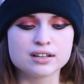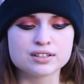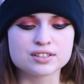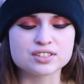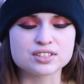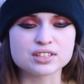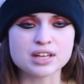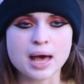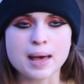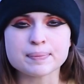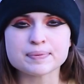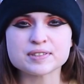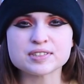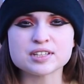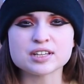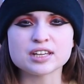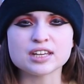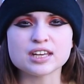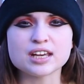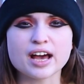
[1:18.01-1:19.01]

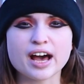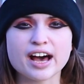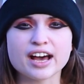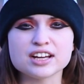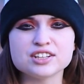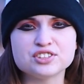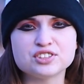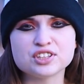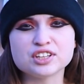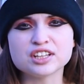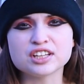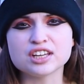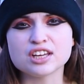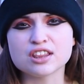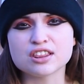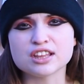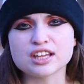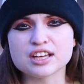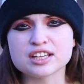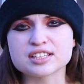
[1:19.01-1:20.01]
slapsticky,
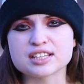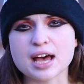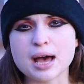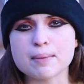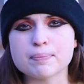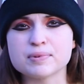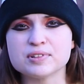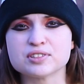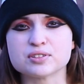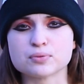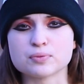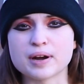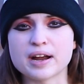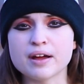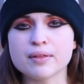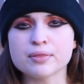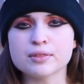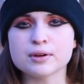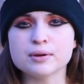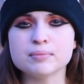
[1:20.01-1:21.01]
hijinky things happens
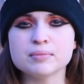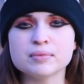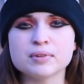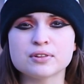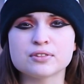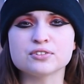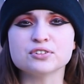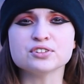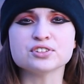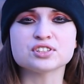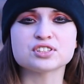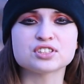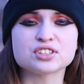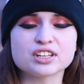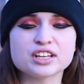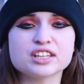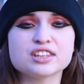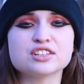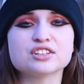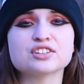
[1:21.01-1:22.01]
around them, they're just
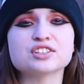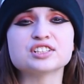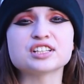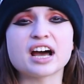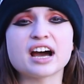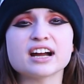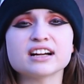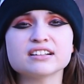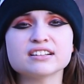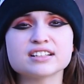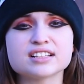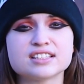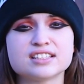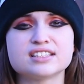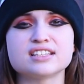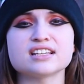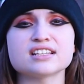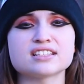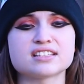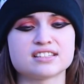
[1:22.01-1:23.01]
like their entire
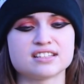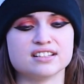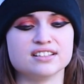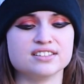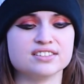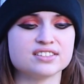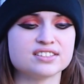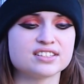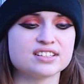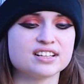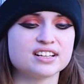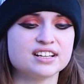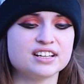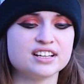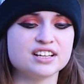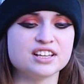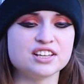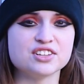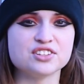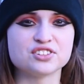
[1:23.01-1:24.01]
existence
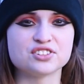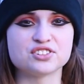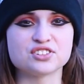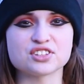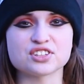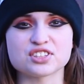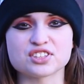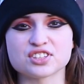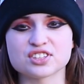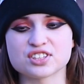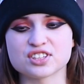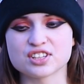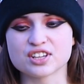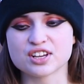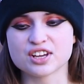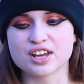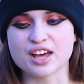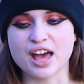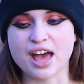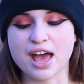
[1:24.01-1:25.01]
is just
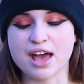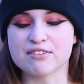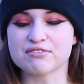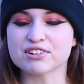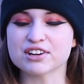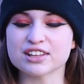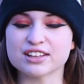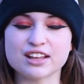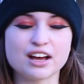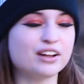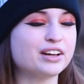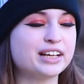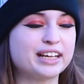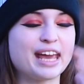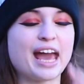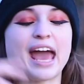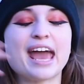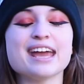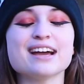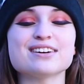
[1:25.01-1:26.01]
every like
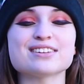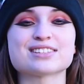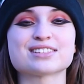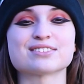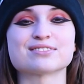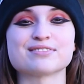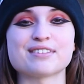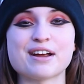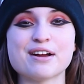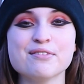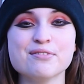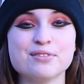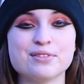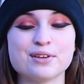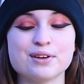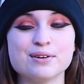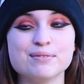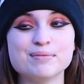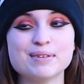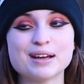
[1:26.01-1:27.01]
chaos around
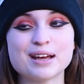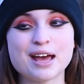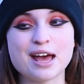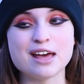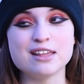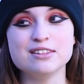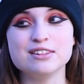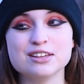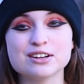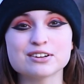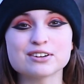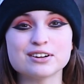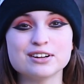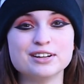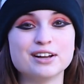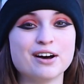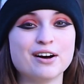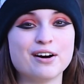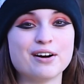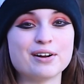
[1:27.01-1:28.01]
them and they're
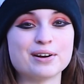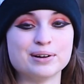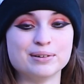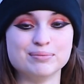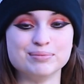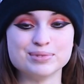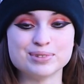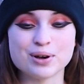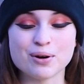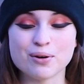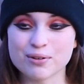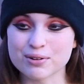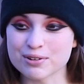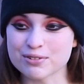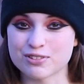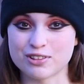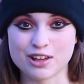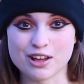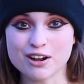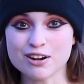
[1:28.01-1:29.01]
unharmed. Or
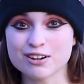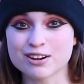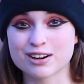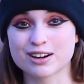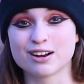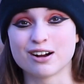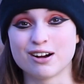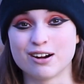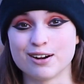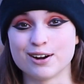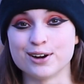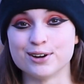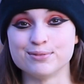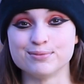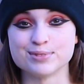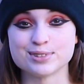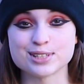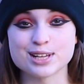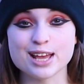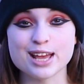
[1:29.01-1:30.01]
if they are
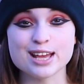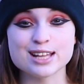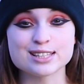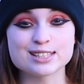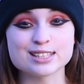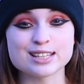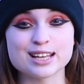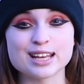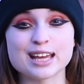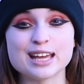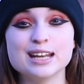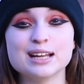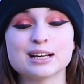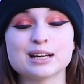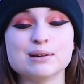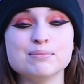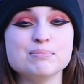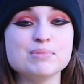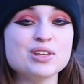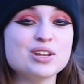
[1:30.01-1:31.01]
harmed, it's like in a
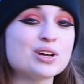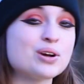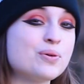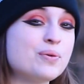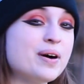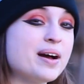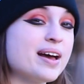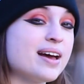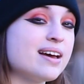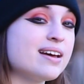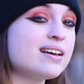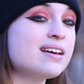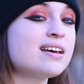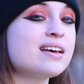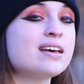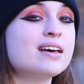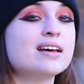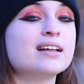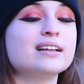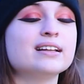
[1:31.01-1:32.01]
comedic way,
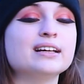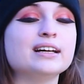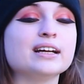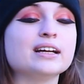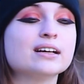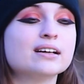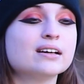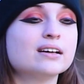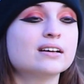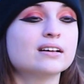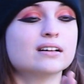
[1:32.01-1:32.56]
like